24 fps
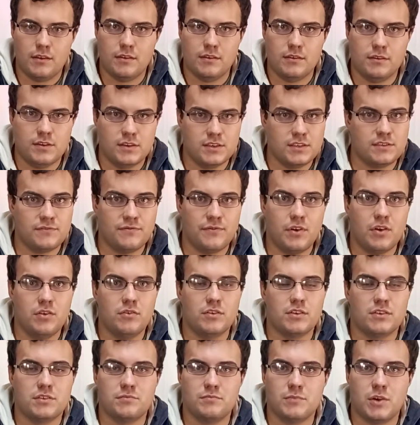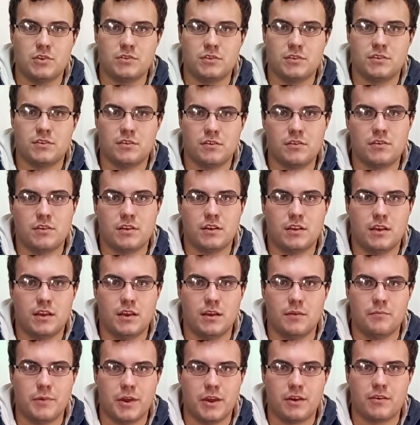this phone is most certainly
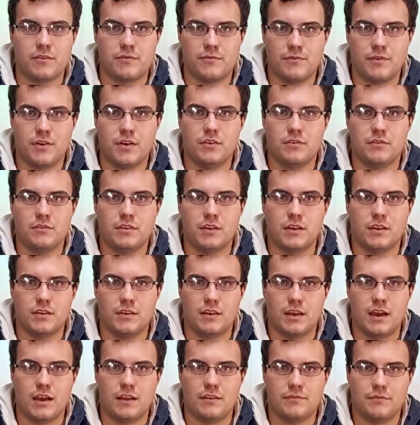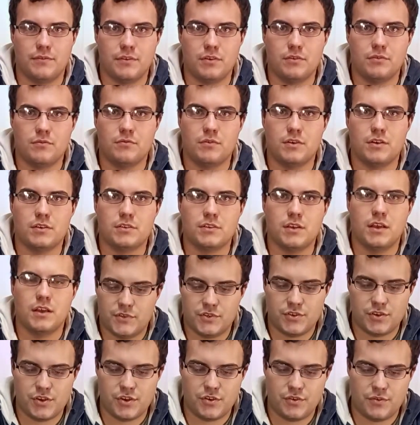a better phone than that phone was.
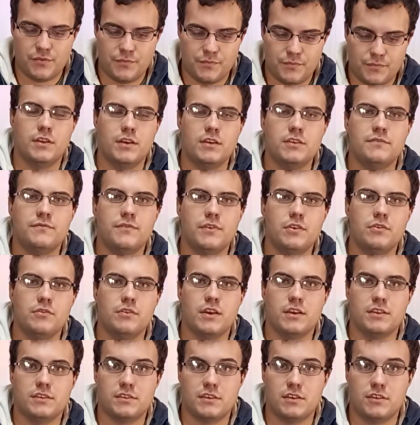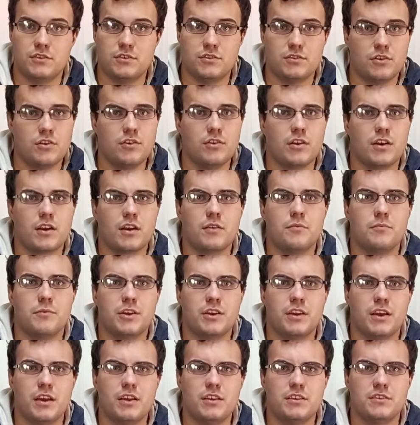So this phone gets a strong
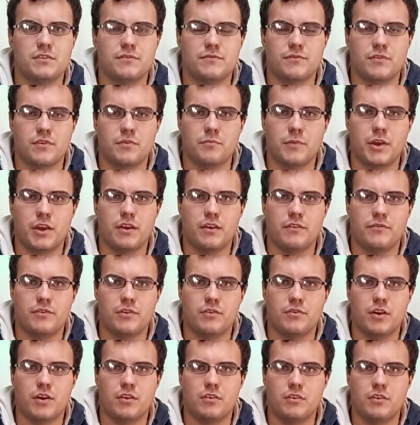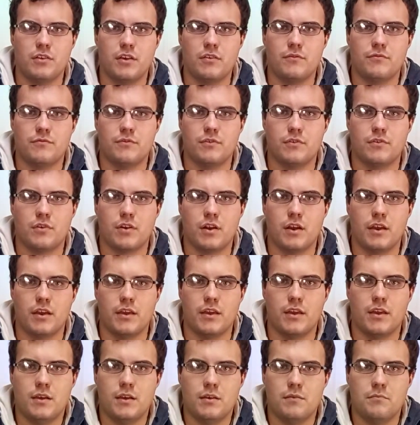recommendation from me if you are looking for a
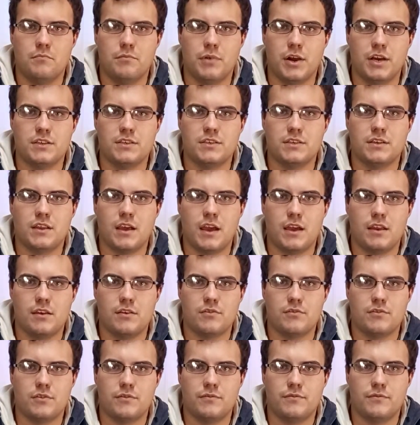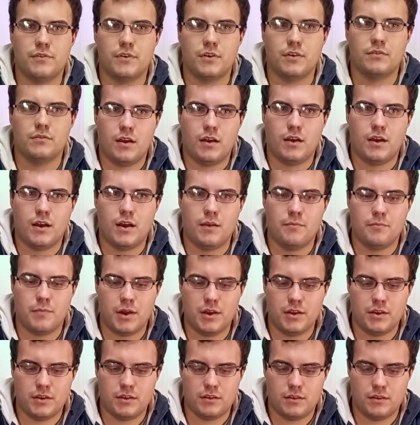budget Android phone. I
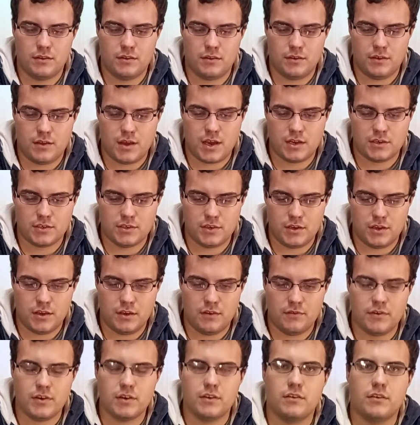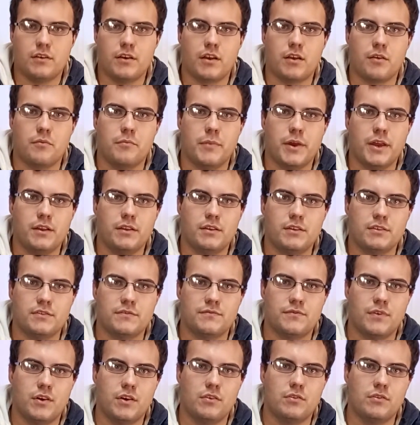might actually even recommend this
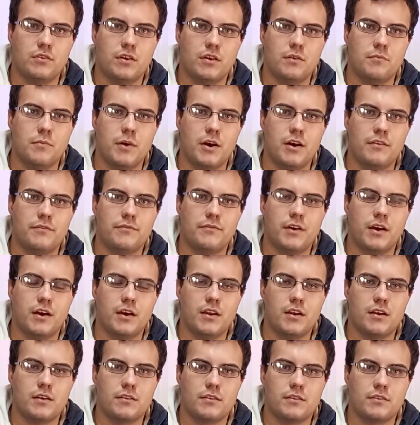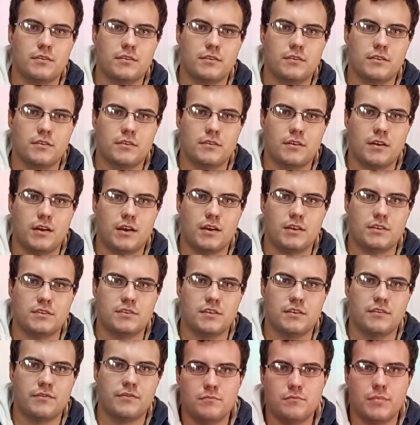phone above other kinds
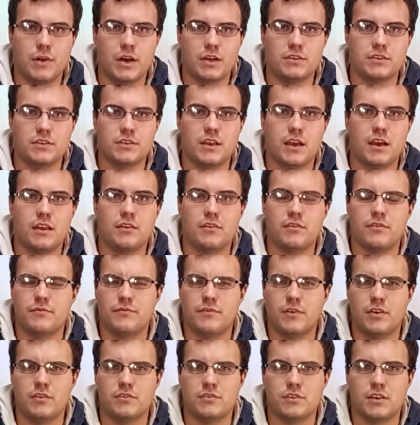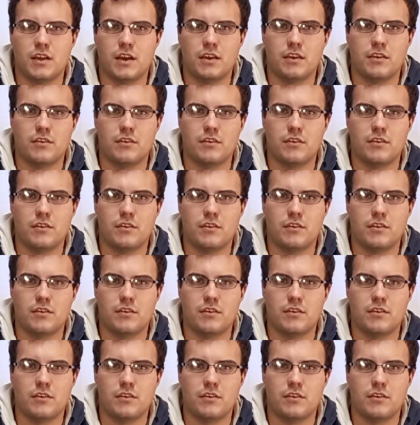of budget Android phones like